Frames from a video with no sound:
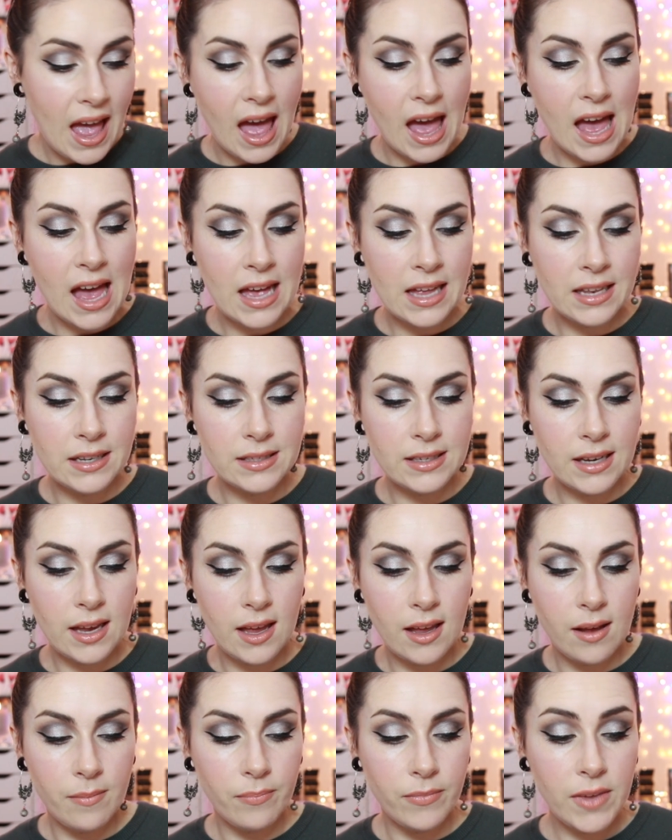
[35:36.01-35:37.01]
And
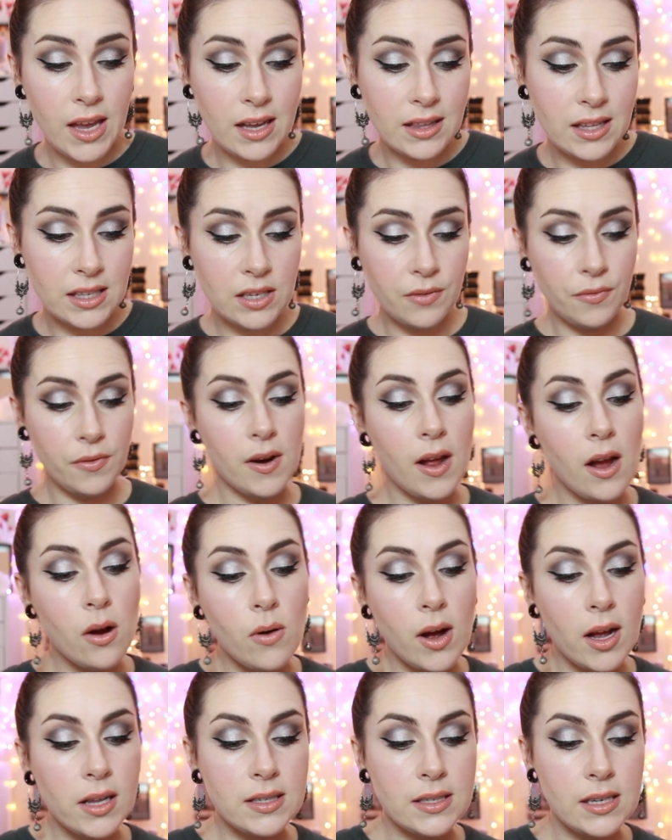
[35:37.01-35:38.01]
um, yeah, that's it for
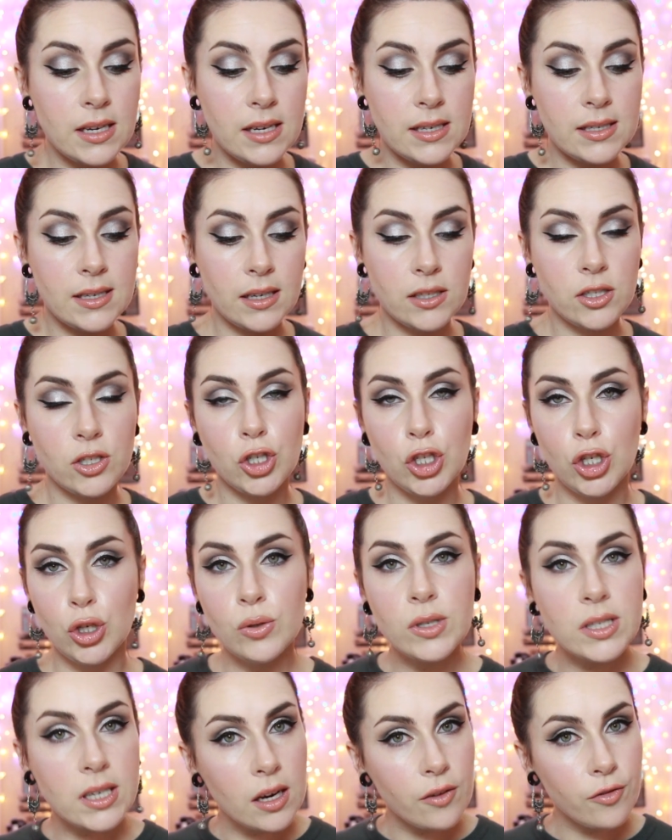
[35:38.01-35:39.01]
now. I'll see you next
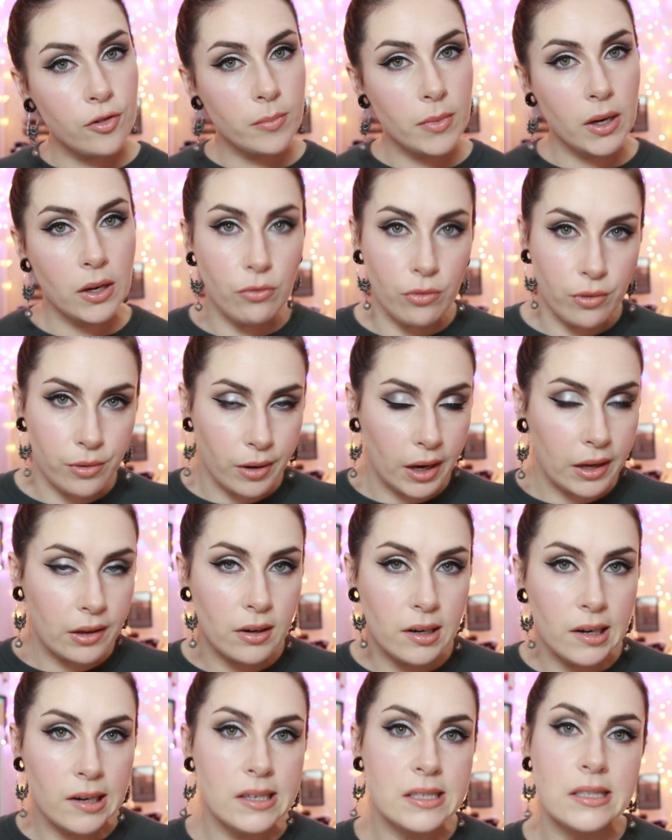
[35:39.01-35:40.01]
Tuesday for my
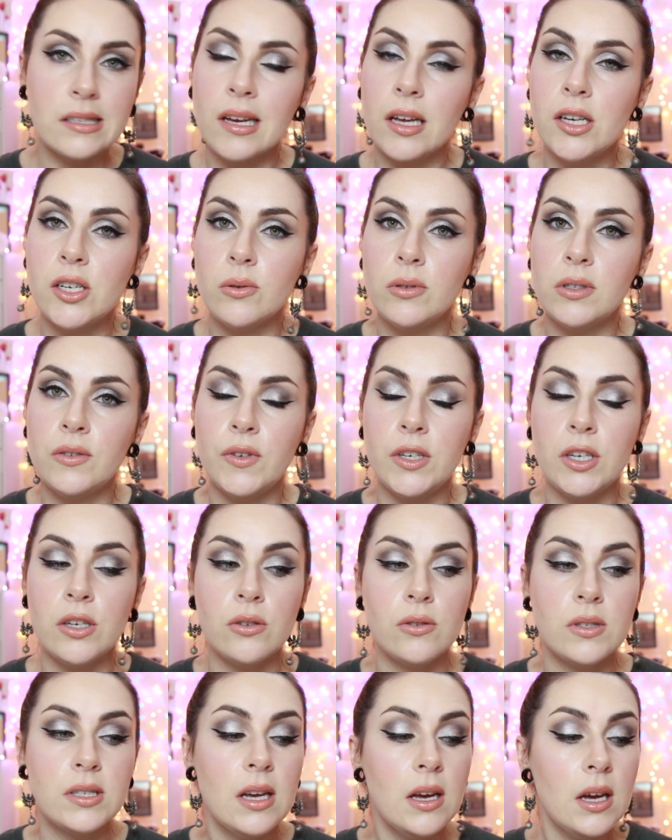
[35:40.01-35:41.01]
regularly scheduled
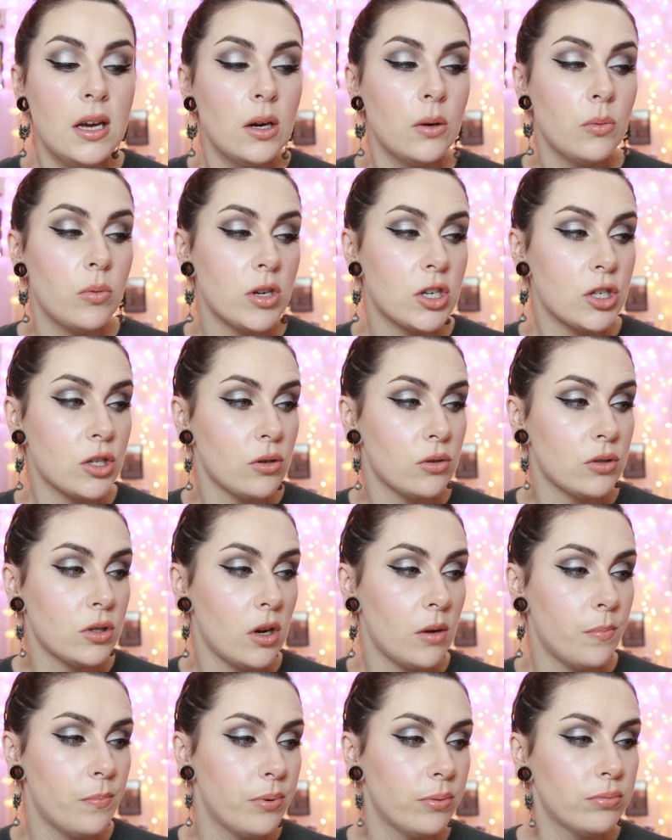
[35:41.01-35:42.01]
videos, which goes
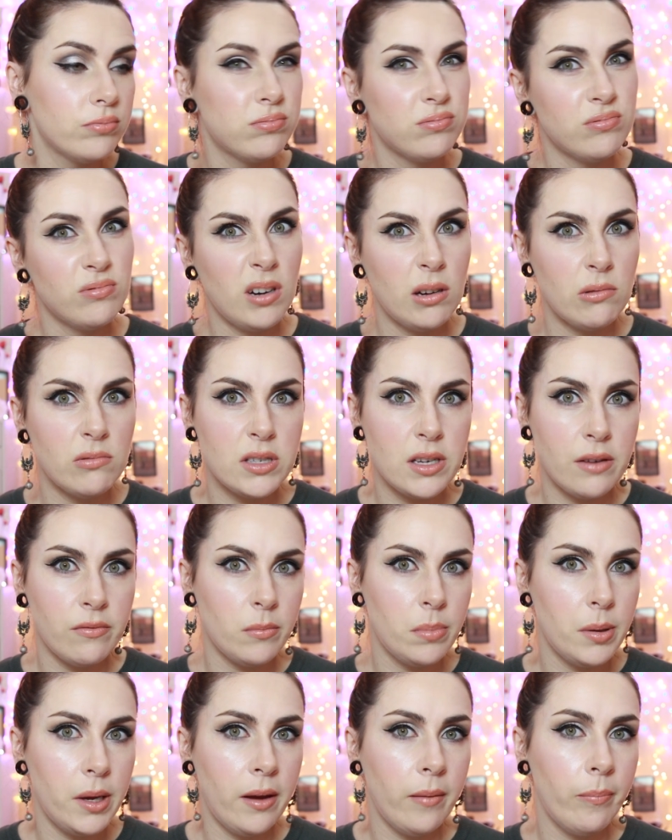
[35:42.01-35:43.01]
up around
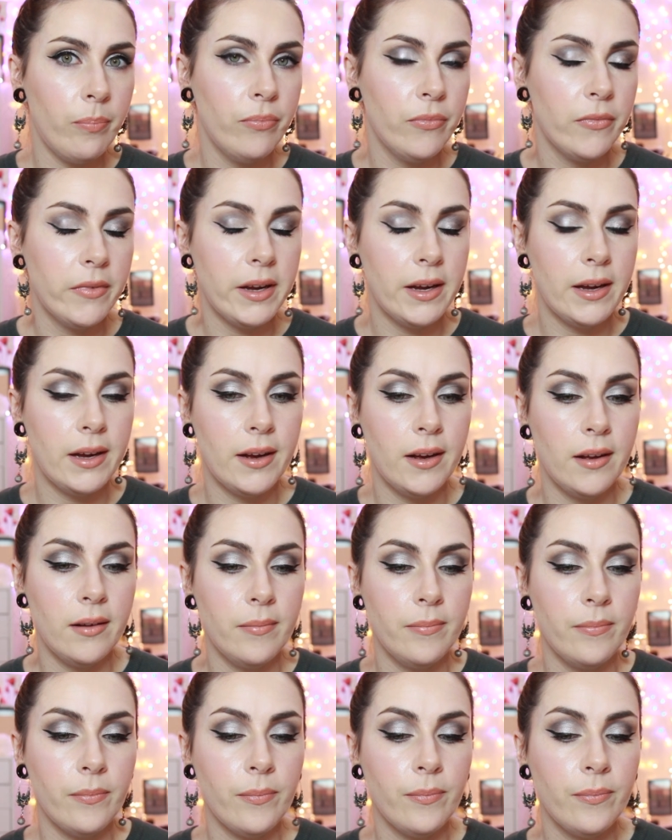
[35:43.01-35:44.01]
seven p m
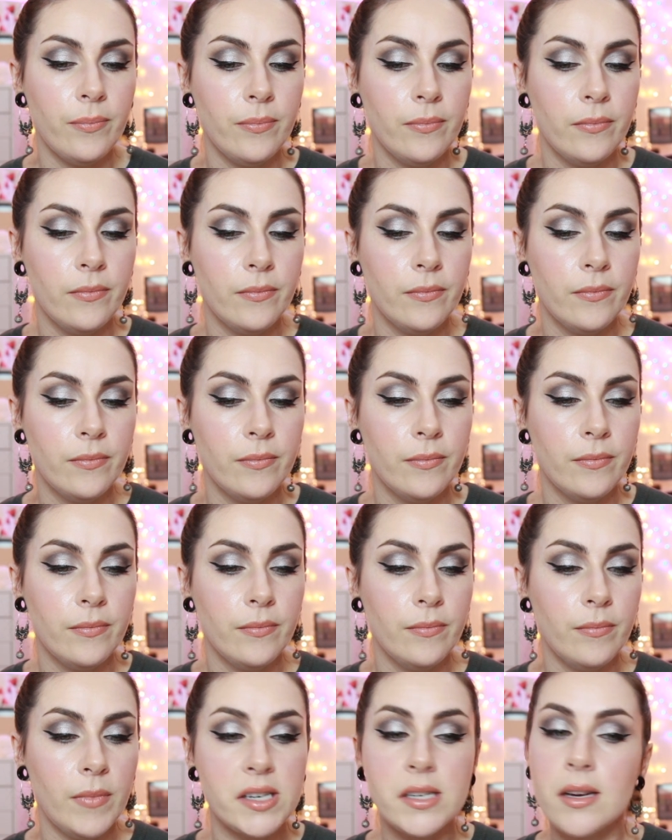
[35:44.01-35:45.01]
Um,
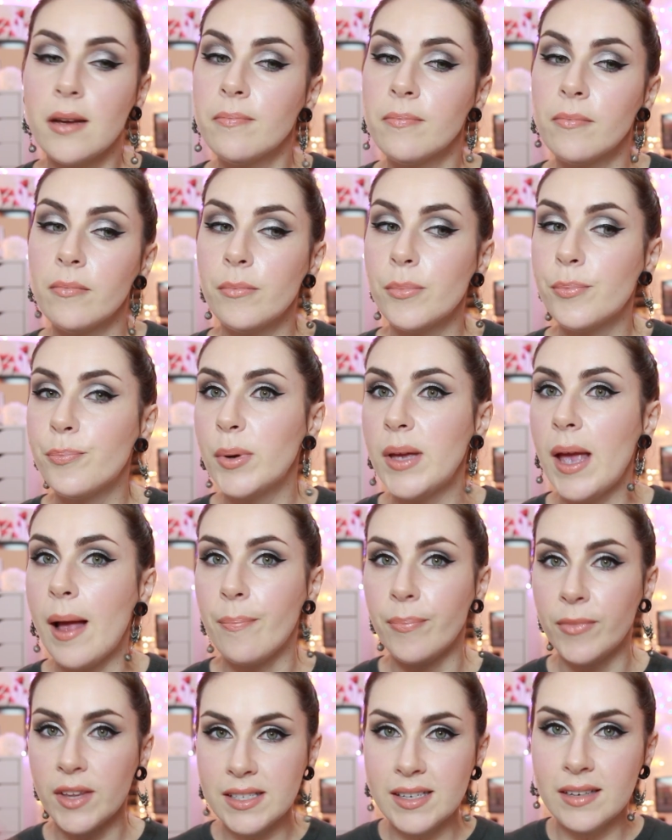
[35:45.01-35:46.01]
my time. But
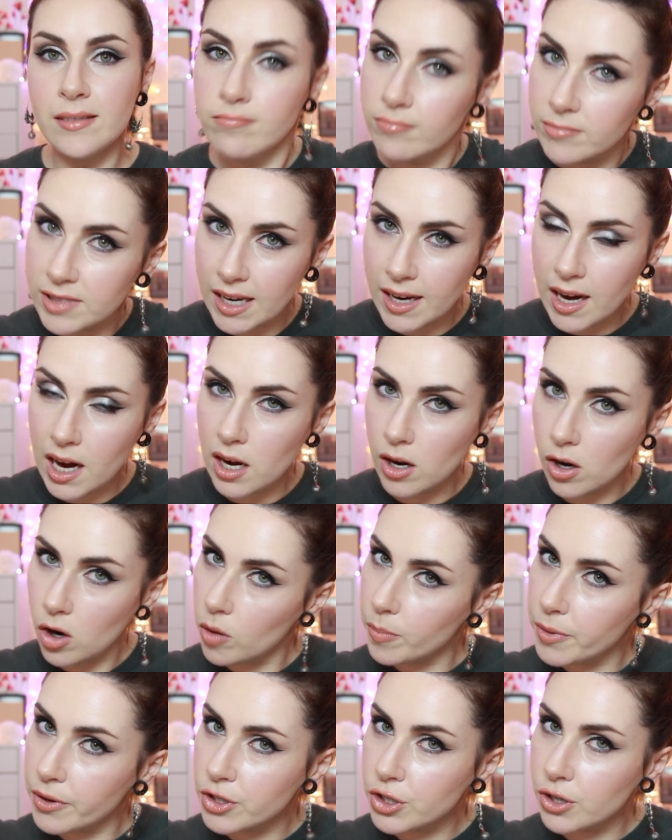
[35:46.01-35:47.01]
yeah, that's it. Take care.
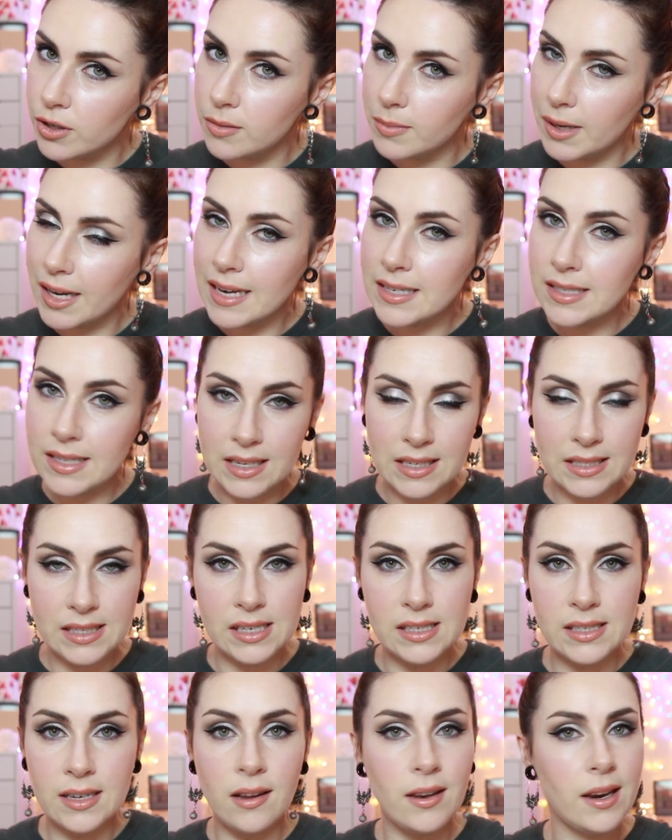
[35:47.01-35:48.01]
Hope you're enjoying your weekend, and I'll
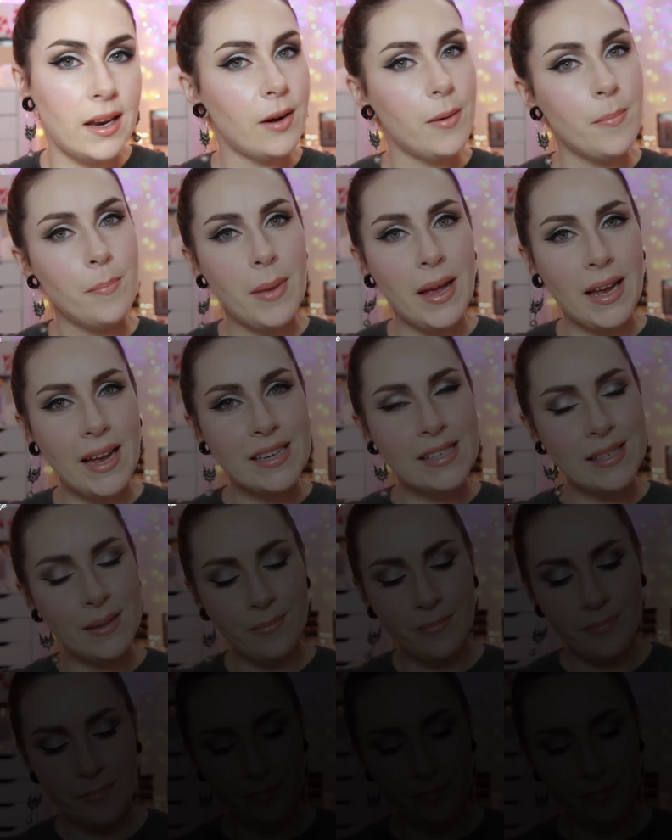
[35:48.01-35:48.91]
see you all later. Bye, guys.